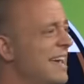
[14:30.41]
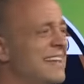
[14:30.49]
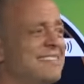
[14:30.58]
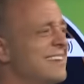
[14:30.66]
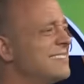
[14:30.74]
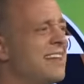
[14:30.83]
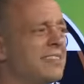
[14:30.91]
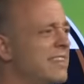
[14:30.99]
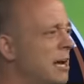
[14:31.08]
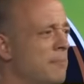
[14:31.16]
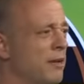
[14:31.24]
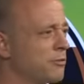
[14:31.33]
It says
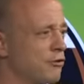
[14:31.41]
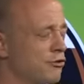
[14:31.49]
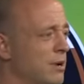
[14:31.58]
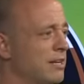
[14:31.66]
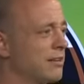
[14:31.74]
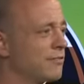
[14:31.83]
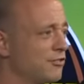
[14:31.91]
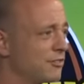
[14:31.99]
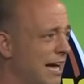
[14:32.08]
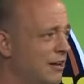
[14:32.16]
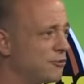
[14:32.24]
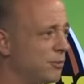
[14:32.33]
nothing about their strength of
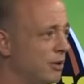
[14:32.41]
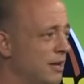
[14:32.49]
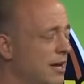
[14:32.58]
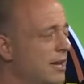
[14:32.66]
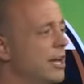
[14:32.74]
schedule.